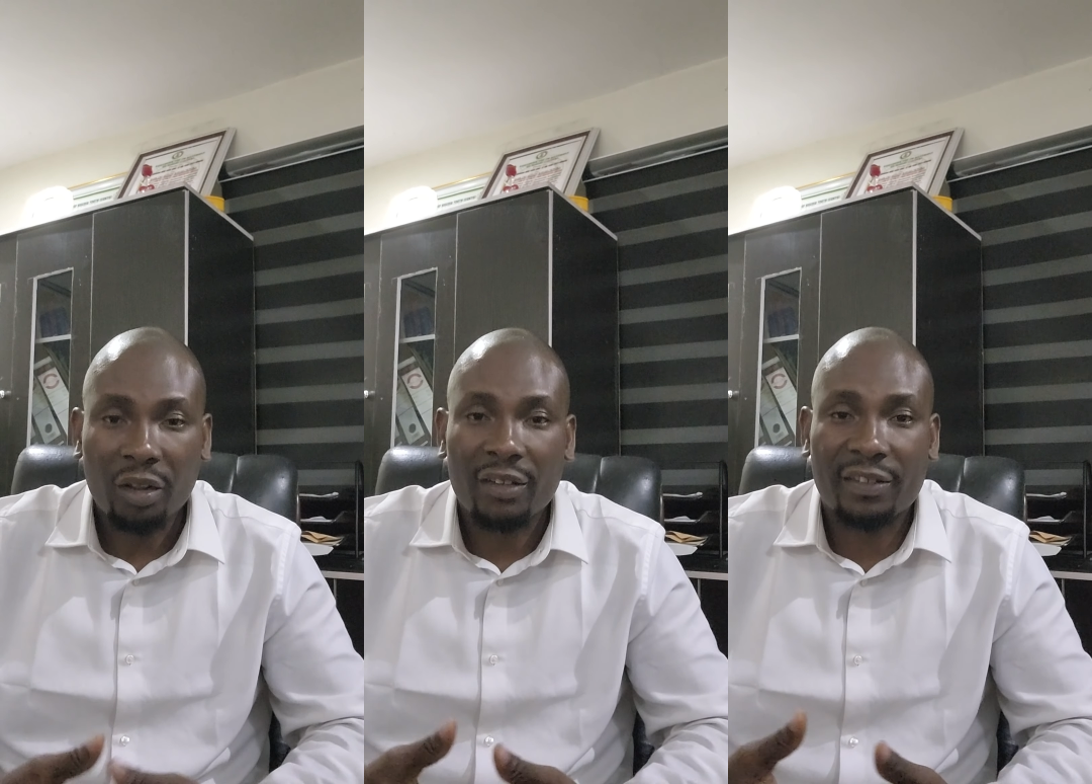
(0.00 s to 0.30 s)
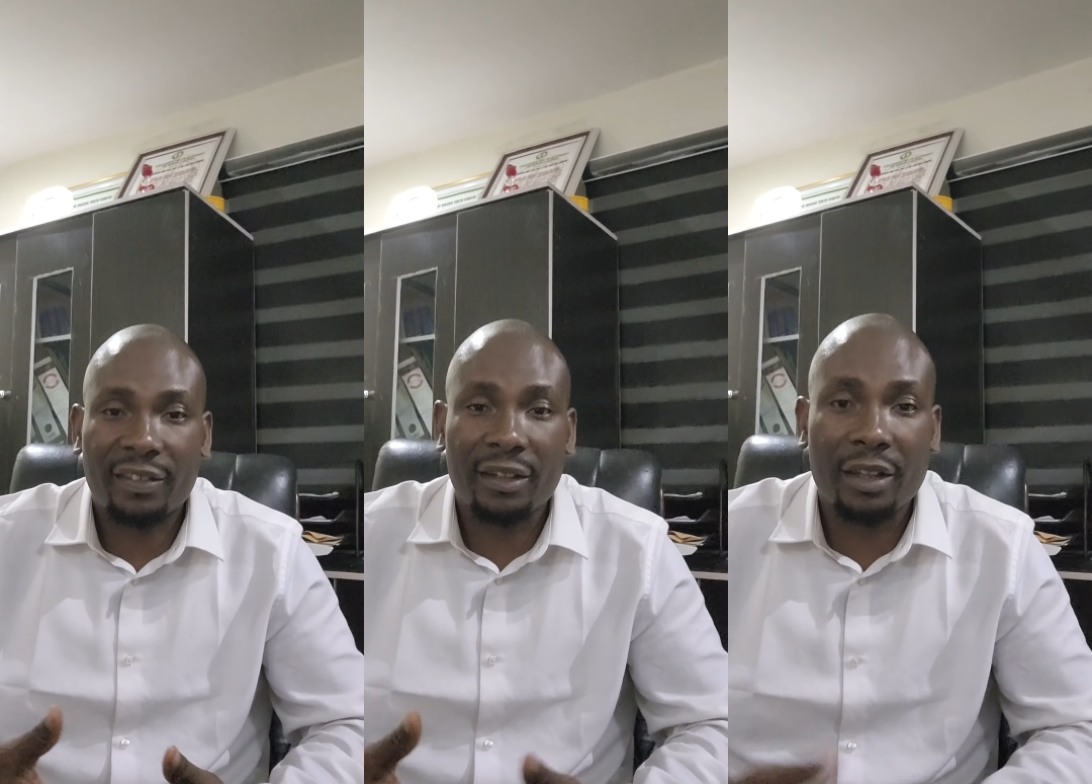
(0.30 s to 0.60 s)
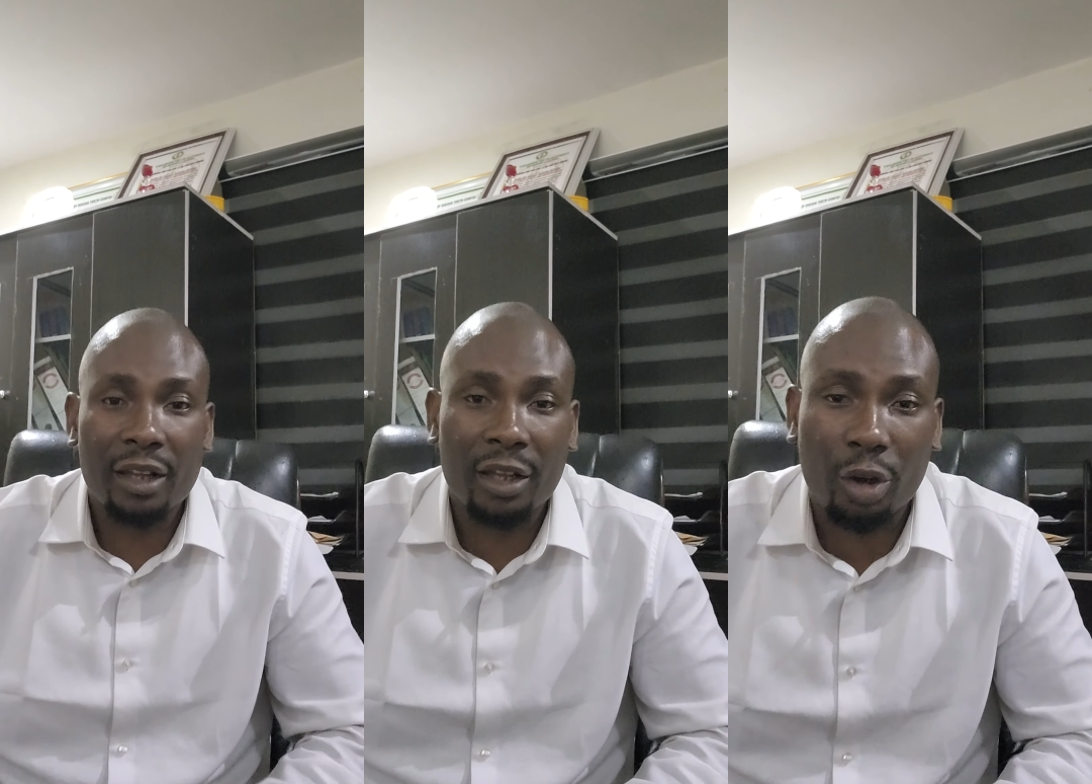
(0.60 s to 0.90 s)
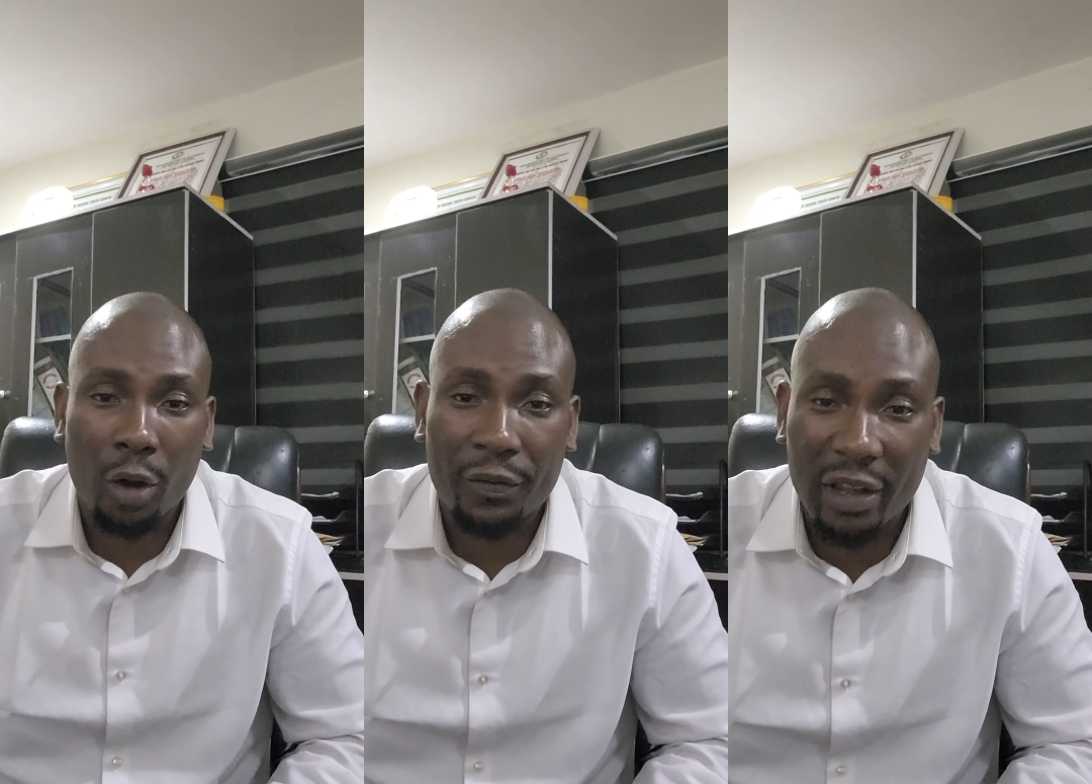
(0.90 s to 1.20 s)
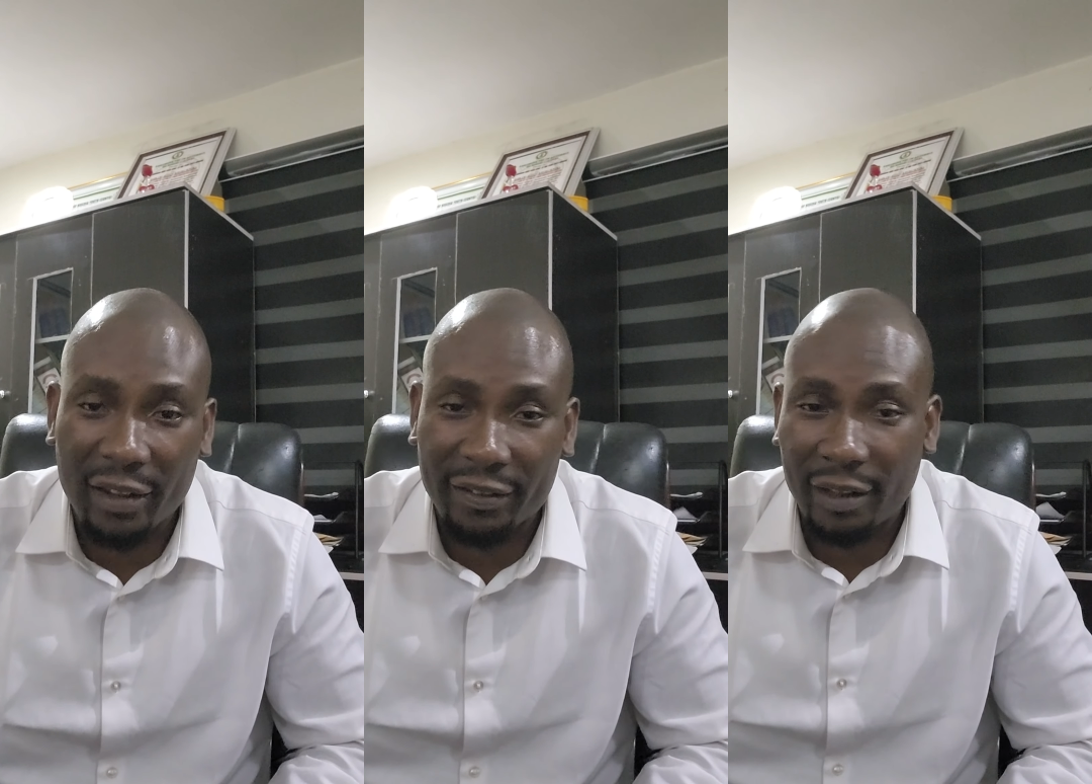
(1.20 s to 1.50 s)
CA,
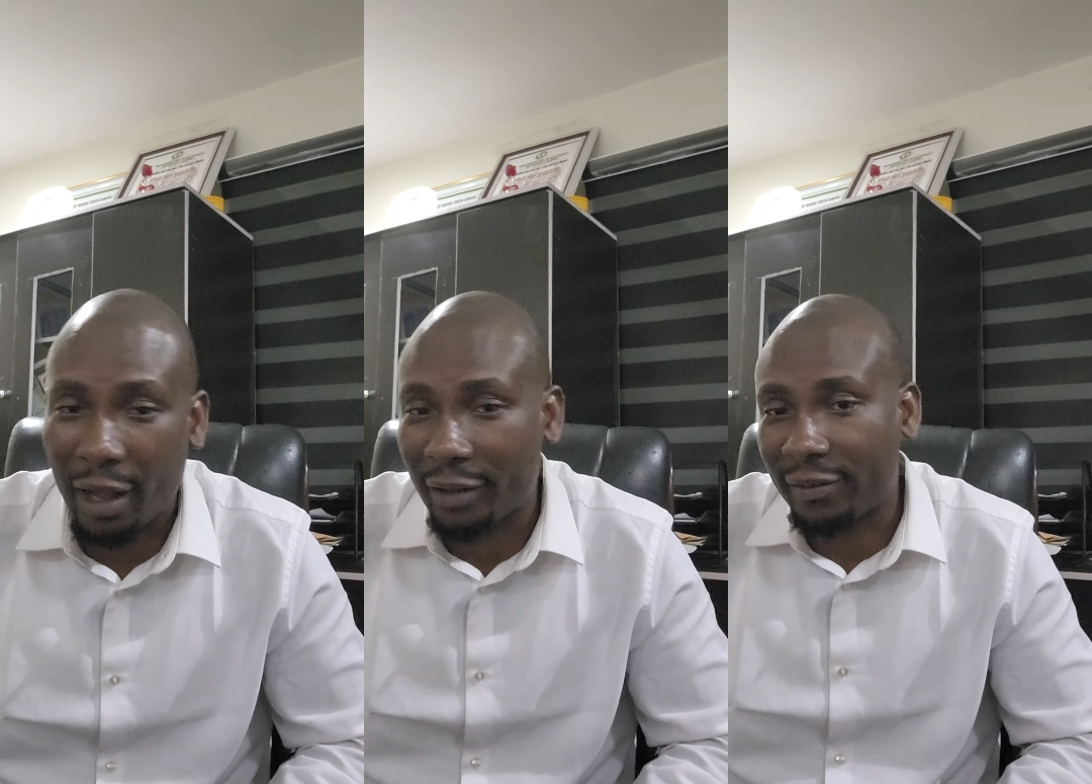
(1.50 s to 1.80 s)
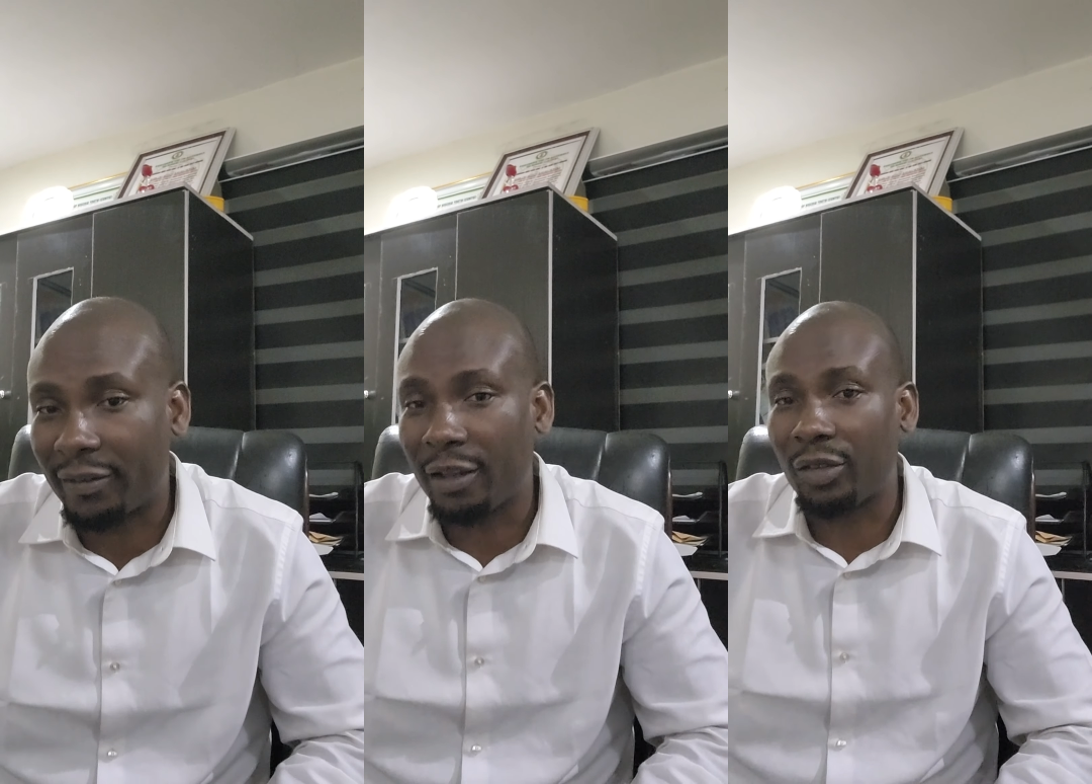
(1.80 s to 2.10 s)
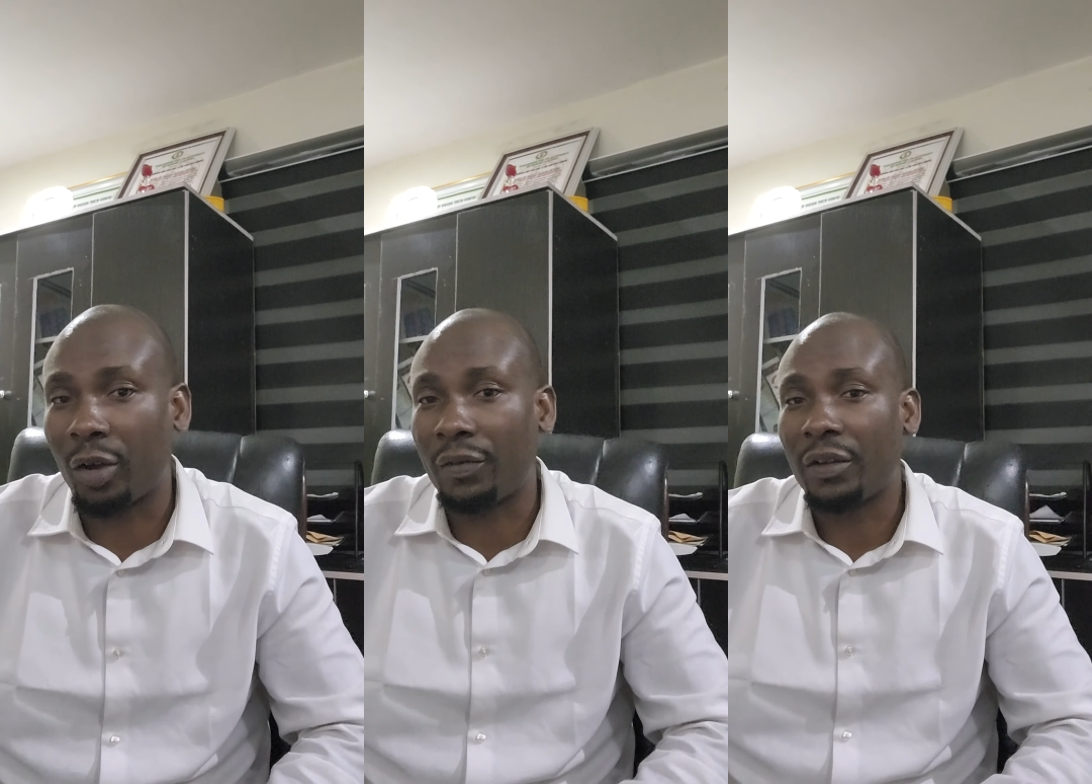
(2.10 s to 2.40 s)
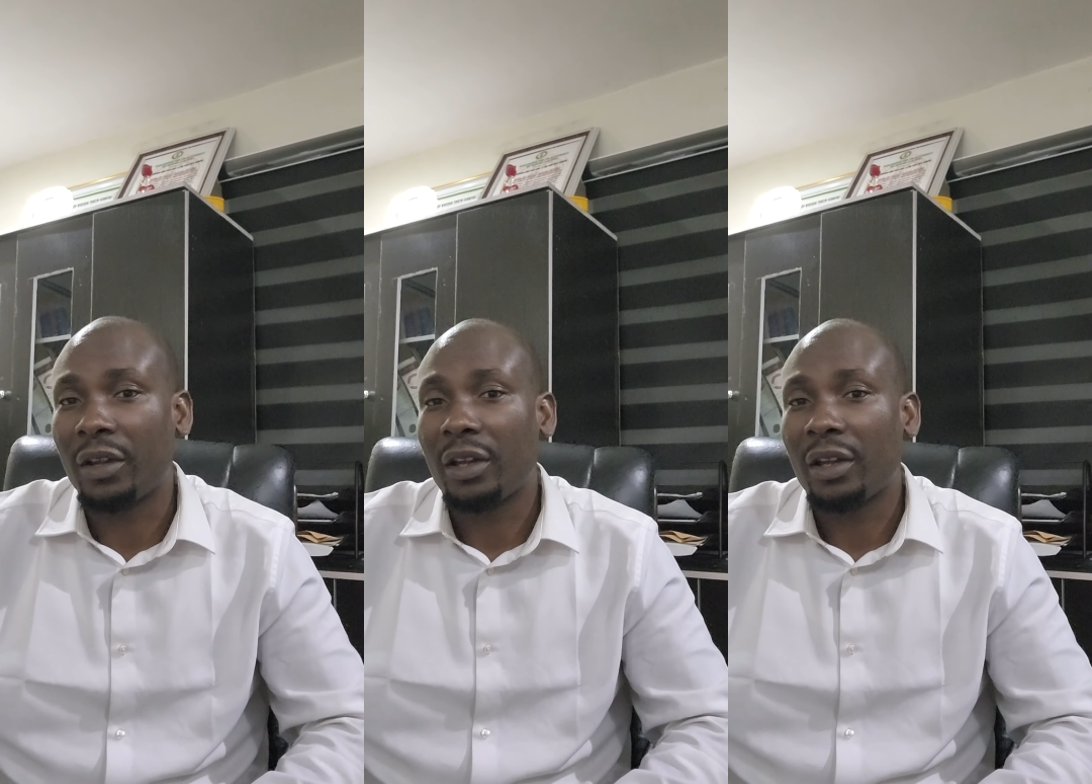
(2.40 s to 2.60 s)
Conveyance Act State of